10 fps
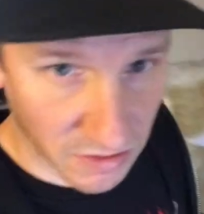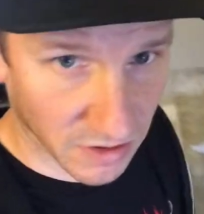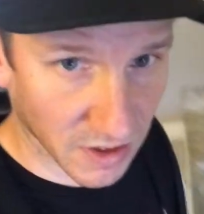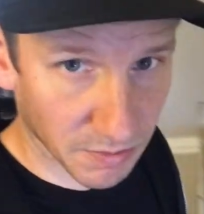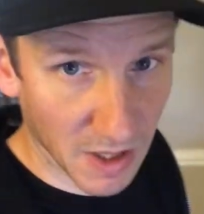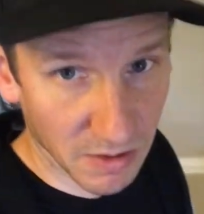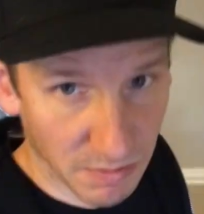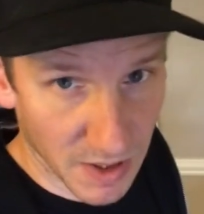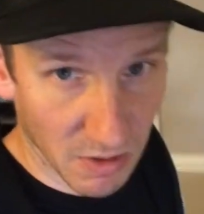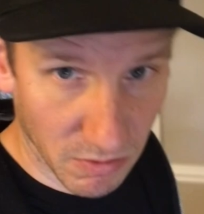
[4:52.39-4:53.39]
So that's probably
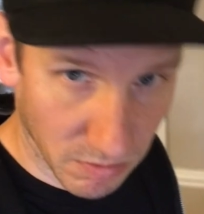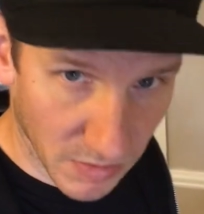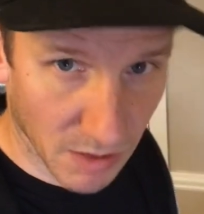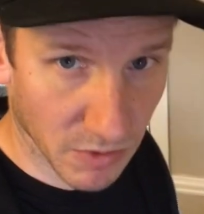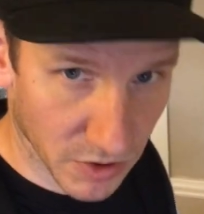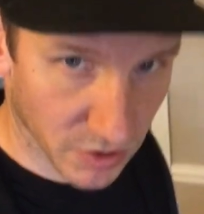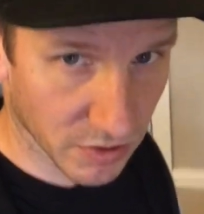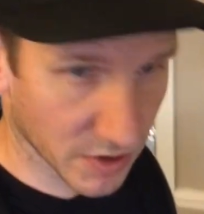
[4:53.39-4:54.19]
about how much juice